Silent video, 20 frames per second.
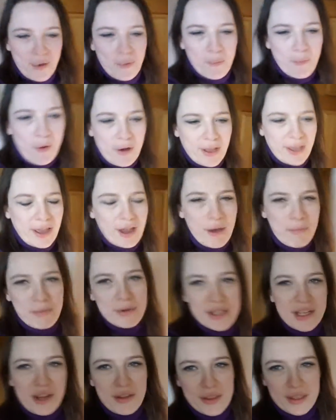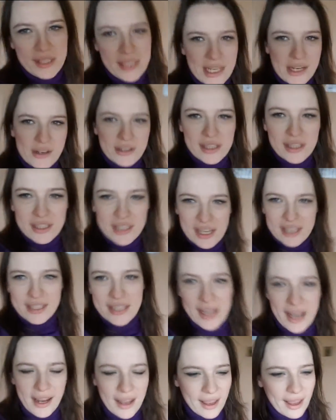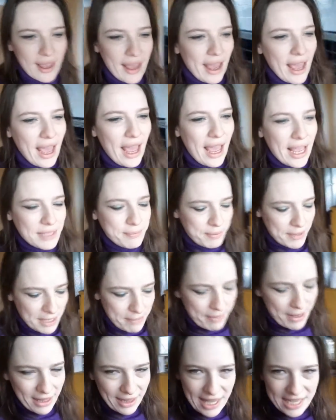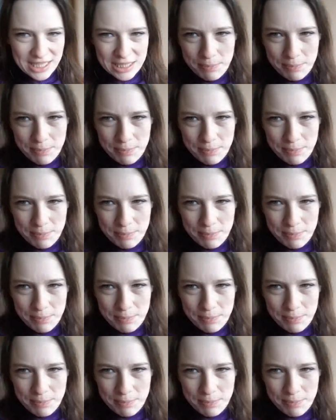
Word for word: Walking up and down the stairs since yesterday has been a bit like